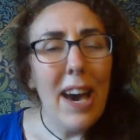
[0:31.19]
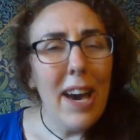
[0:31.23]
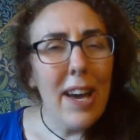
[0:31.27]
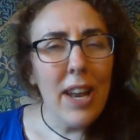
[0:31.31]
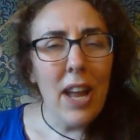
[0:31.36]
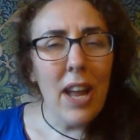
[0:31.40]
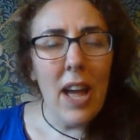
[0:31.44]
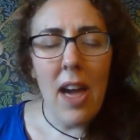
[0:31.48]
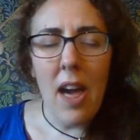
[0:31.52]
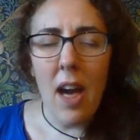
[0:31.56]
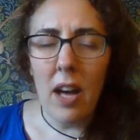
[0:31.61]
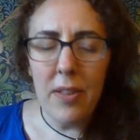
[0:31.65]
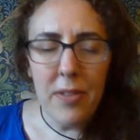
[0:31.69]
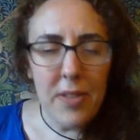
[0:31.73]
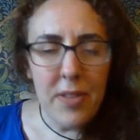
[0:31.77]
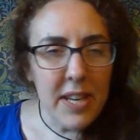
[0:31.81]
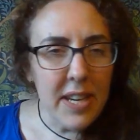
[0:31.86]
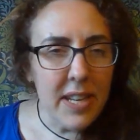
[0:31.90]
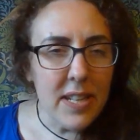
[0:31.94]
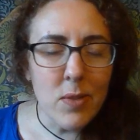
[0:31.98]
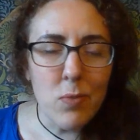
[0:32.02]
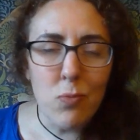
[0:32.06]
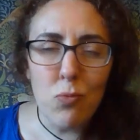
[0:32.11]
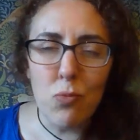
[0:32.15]
And I
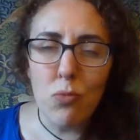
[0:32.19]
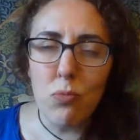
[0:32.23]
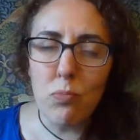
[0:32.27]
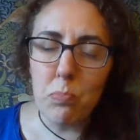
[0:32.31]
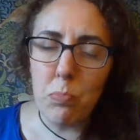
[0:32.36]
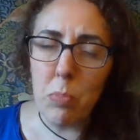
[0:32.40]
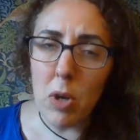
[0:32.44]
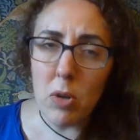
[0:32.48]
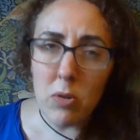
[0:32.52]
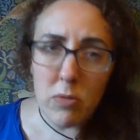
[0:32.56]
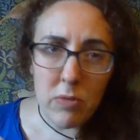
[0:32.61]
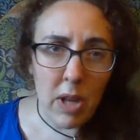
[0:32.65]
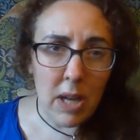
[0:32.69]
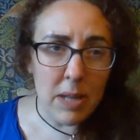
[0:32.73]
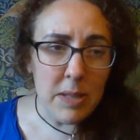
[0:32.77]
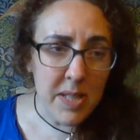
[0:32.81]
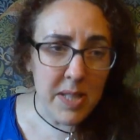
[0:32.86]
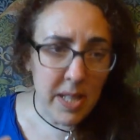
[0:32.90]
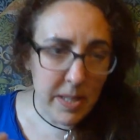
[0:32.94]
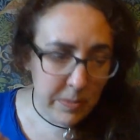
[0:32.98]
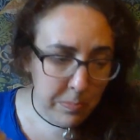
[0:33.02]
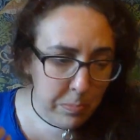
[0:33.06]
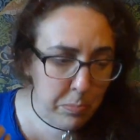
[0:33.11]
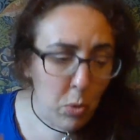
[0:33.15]
think it's
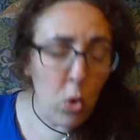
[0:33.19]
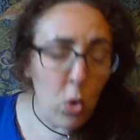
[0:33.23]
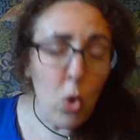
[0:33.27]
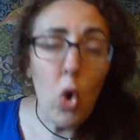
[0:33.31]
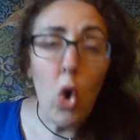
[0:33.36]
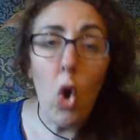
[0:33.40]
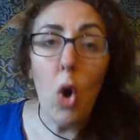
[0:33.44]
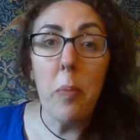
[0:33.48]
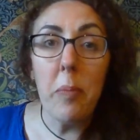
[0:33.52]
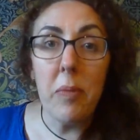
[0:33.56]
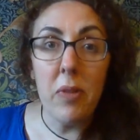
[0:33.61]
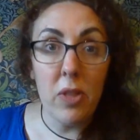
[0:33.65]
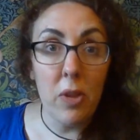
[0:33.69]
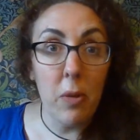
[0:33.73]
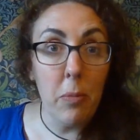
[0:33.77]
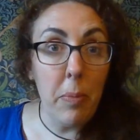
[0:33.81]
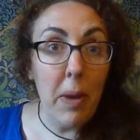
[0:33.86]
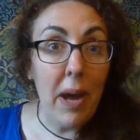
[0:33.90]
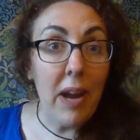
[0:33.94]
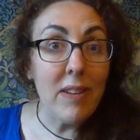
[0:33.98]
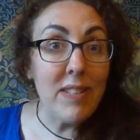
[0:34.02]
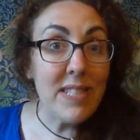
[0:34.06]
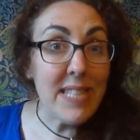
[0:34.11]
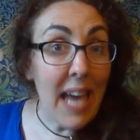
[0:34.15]
more common that
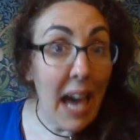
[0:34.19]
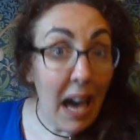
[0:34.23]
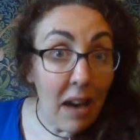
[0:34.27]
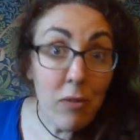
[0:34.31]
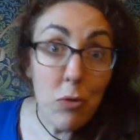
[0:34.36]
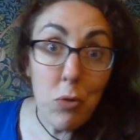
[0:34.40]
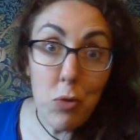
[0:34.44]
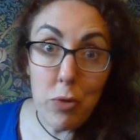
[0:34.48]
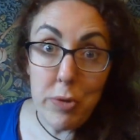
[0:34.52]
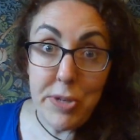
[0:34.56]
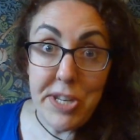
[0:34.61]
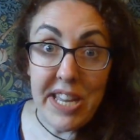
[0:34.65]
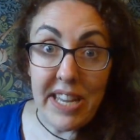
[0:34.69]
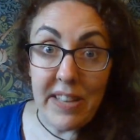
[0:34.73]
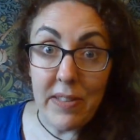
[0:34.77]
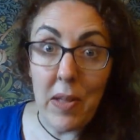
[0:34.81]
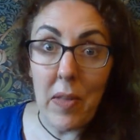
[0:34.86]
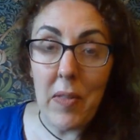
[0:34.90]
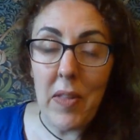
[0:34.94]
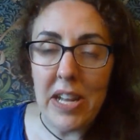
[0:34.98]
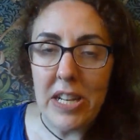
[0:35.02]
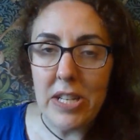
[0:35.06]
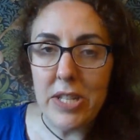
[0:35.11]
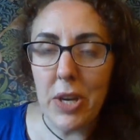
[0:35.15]
parents have a routine
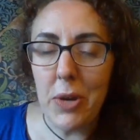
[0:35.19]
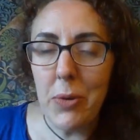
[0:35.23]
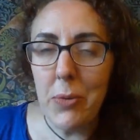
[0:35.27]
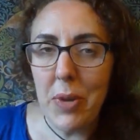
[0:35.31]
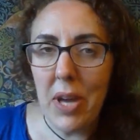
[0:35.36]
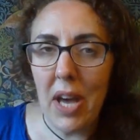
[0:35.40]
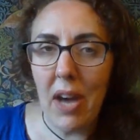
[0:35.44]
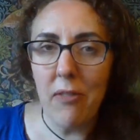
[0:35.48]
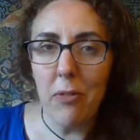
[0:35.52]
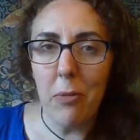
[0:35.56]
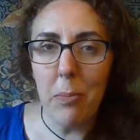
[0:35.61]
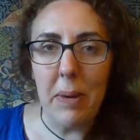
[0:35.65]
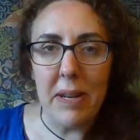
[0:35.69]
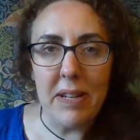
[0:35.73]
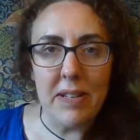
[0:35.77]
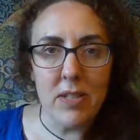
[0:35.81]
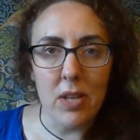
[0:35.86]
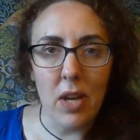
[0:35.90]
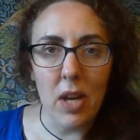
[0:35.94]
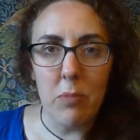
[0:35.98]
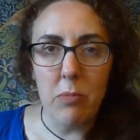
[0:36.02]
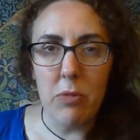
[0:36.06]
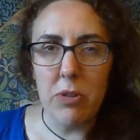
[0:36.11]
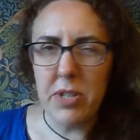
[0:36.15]
that they don't have a
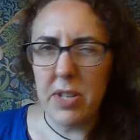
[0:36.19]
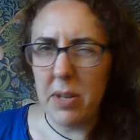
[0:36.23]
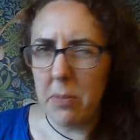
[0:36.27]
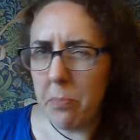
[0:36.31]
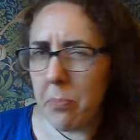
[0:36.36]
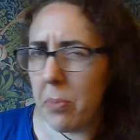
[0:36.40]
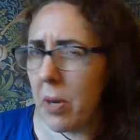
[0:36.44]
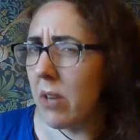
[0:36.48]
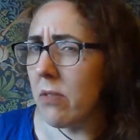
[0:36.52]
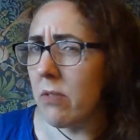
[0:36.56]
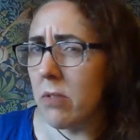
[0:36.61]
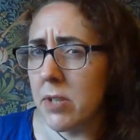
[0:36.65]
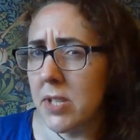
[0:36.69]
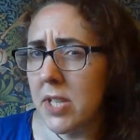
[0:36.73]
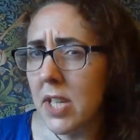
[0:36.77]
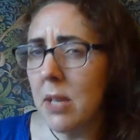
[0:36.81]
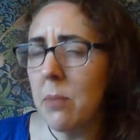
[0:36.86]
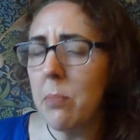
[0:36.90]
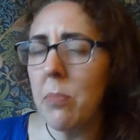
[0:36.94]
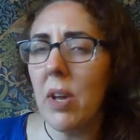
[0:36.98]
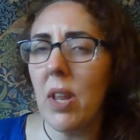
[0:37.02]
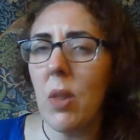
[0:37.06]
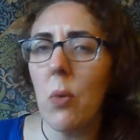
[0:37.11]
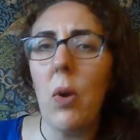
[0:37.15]
bedtime routine. By
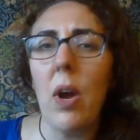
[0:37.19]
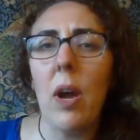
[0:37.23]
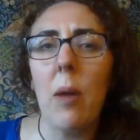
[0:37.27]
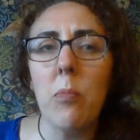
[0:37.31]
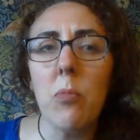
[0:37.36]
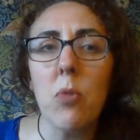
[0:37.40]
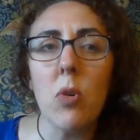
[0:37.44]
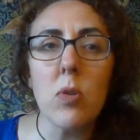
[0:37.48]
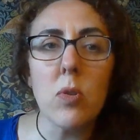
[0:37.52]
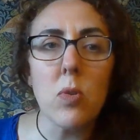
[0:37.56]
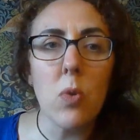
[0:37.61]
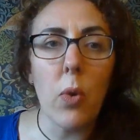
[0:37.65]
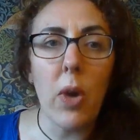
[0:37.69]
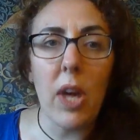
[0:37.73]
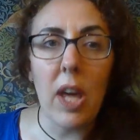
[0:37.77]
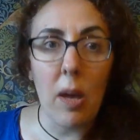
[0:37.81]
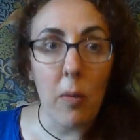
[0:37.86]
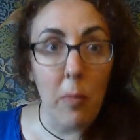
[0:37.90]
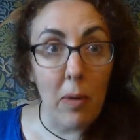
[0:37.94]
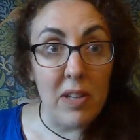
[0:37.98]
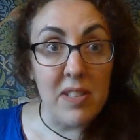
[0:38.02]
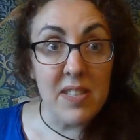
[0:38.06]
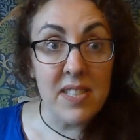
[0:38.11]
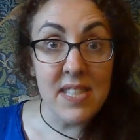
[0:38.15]
routine, by the way, I'm not
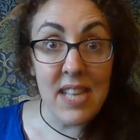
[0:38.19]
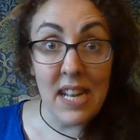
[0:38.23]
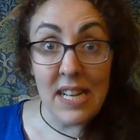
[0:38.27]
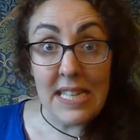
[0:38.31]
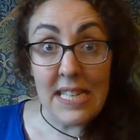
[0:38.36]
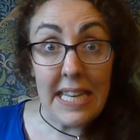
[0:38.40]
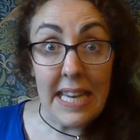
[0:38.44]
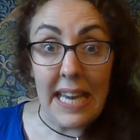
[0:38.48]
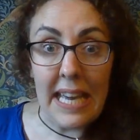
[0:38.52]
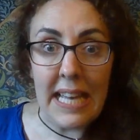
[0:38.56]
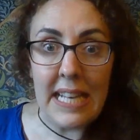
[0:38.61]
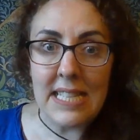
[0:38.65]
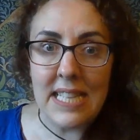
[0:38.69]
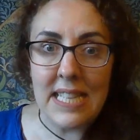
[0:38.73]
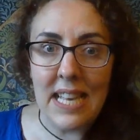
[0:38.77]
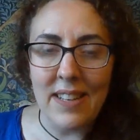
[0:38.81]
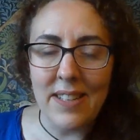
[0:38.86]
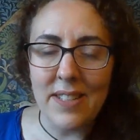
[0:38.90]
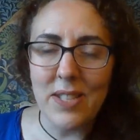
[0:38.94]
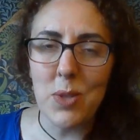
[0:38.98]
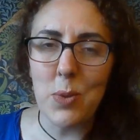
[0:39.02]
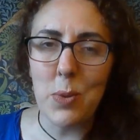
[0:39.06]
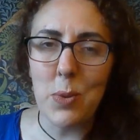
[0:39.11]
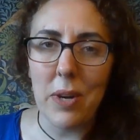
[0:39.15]
talking about setting it
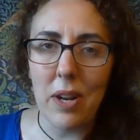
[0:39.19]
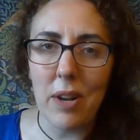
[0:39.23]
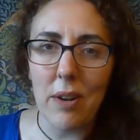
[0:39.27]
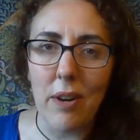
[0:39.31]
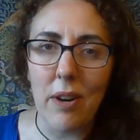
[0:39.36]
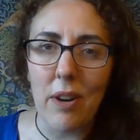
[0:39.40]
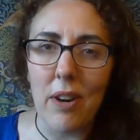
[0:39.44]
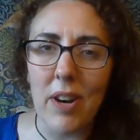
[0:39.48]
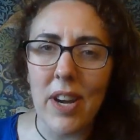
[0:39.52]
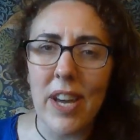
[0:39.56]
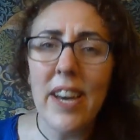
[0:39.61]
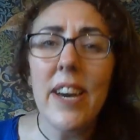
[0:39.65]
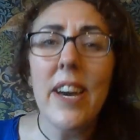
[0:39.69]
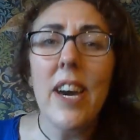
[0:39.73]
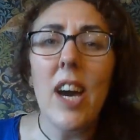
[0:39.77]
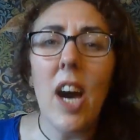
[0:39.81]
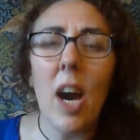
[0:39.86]
exactly to a clock.